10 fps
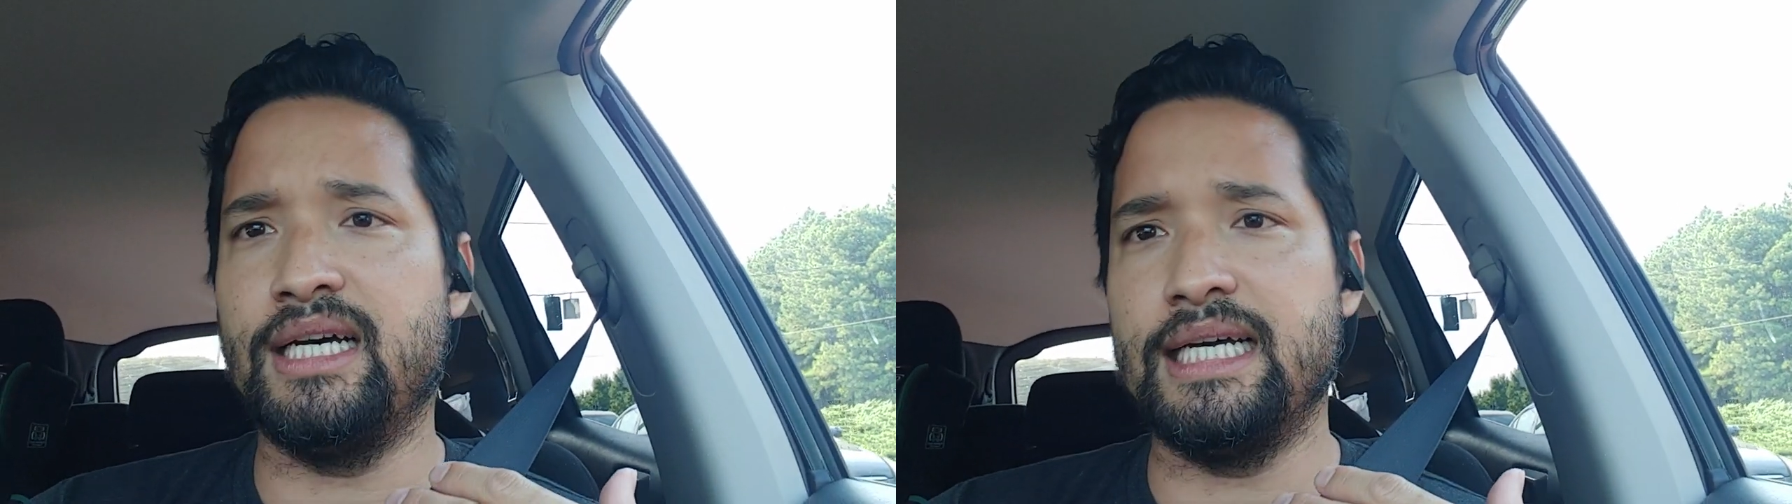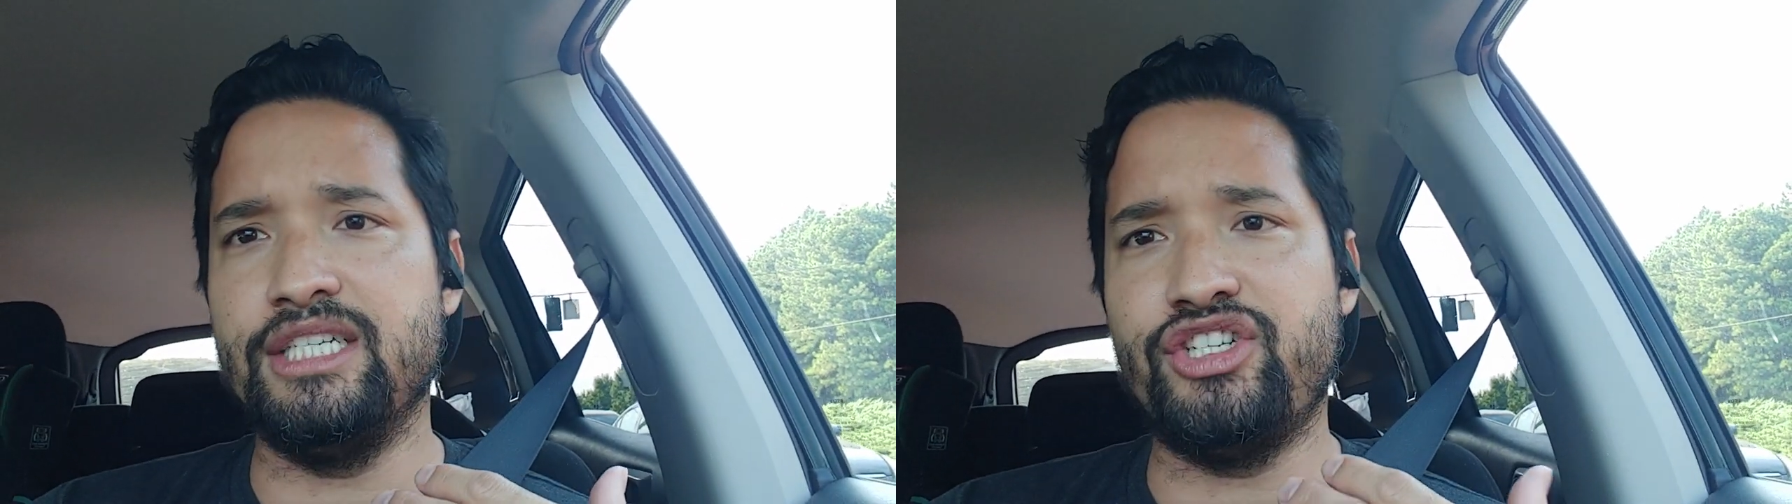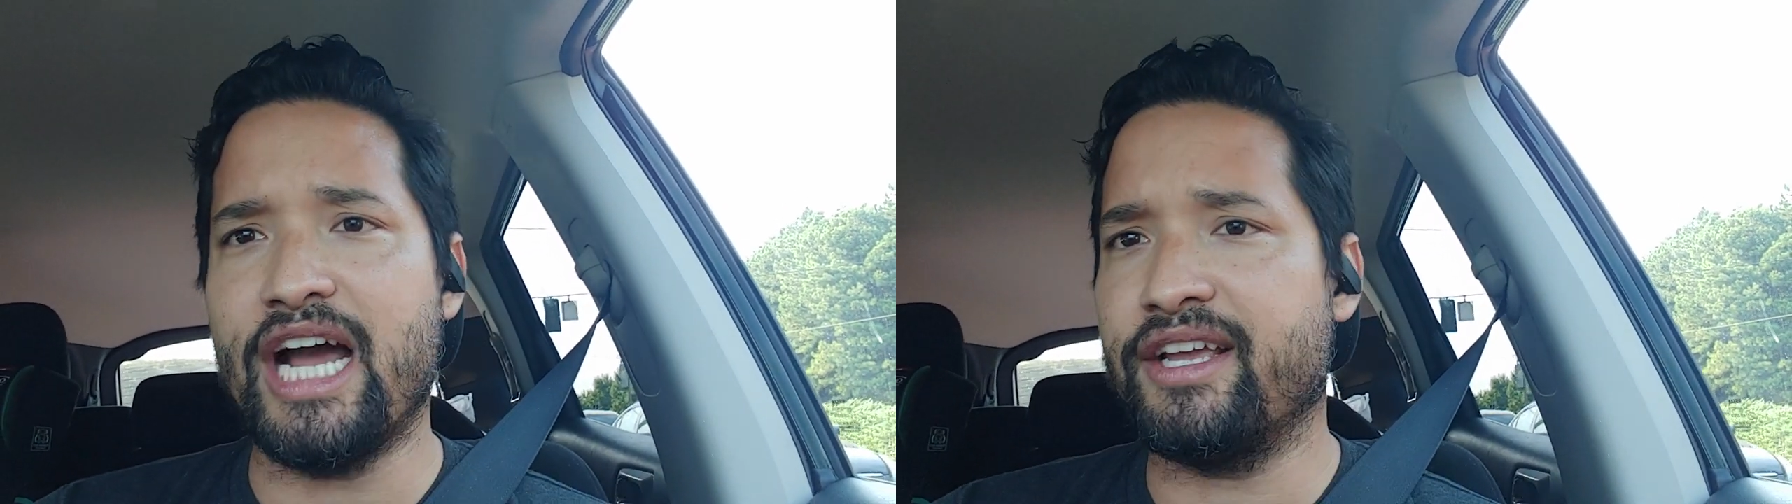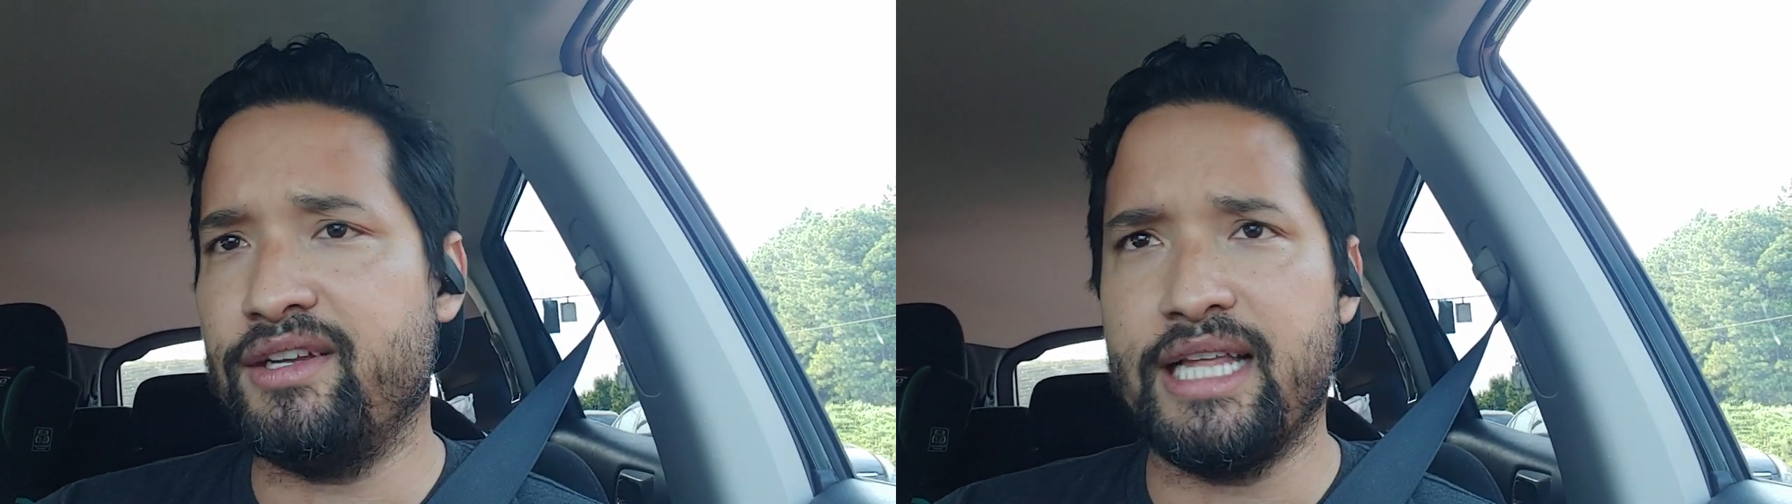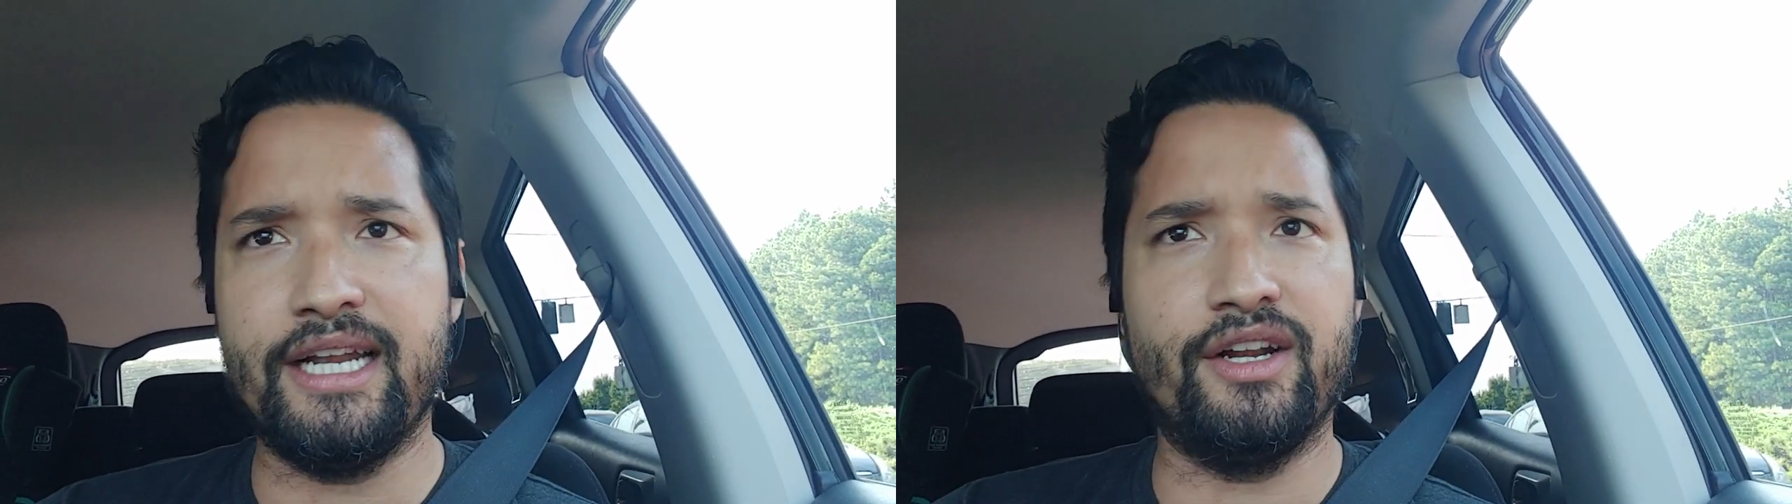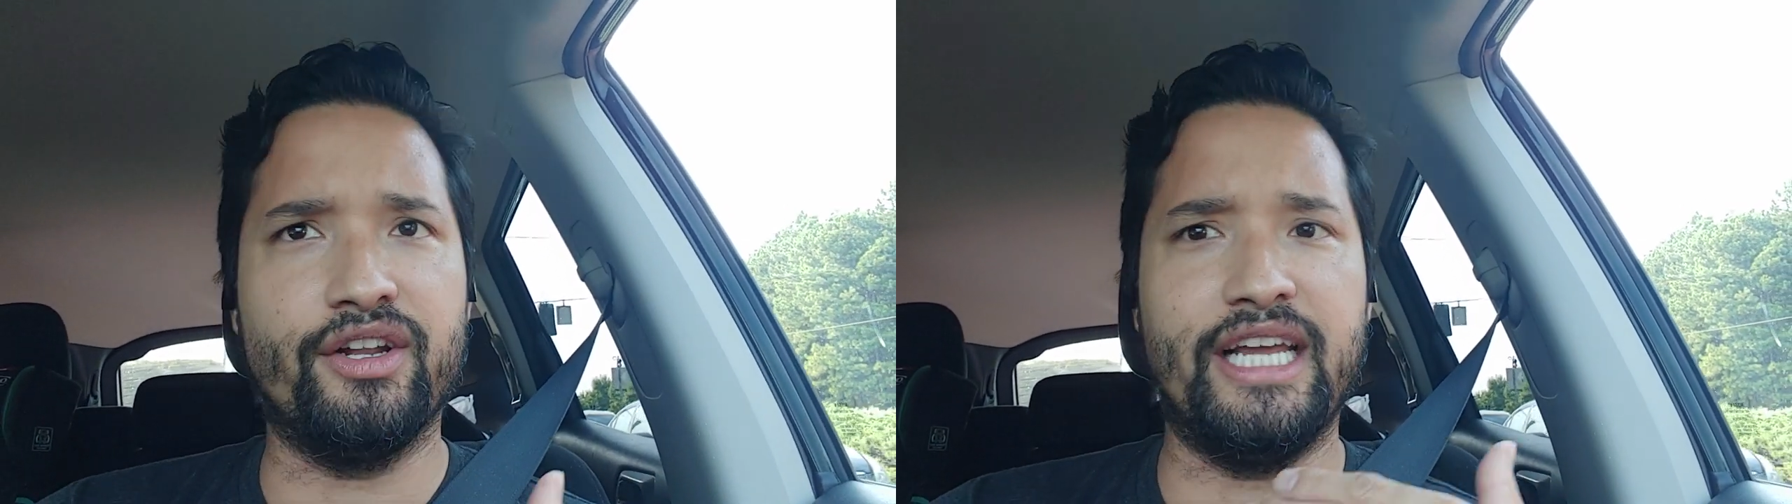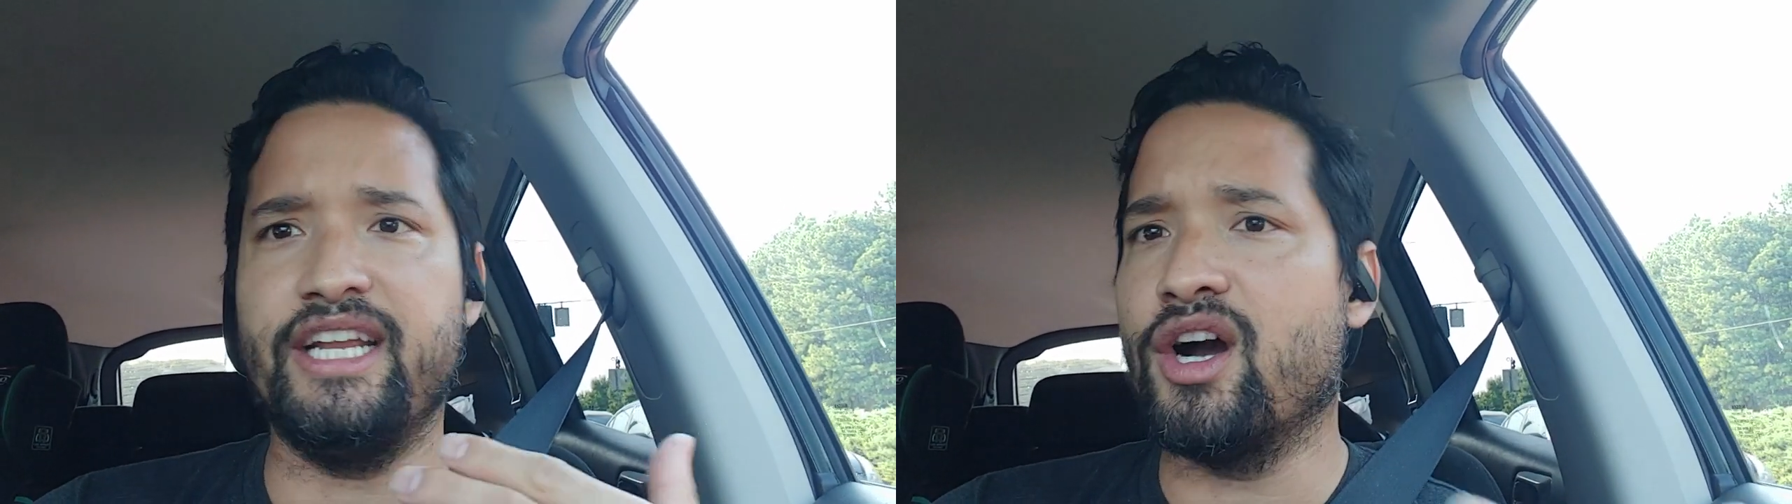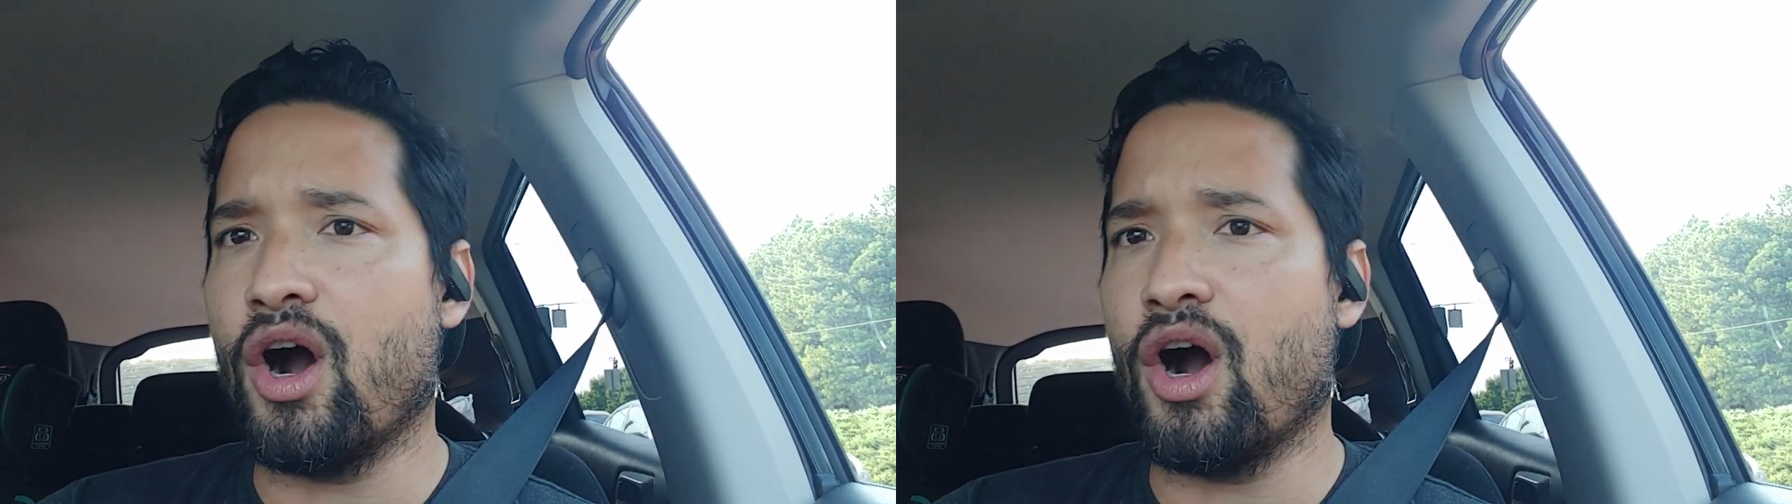ejaculating or getting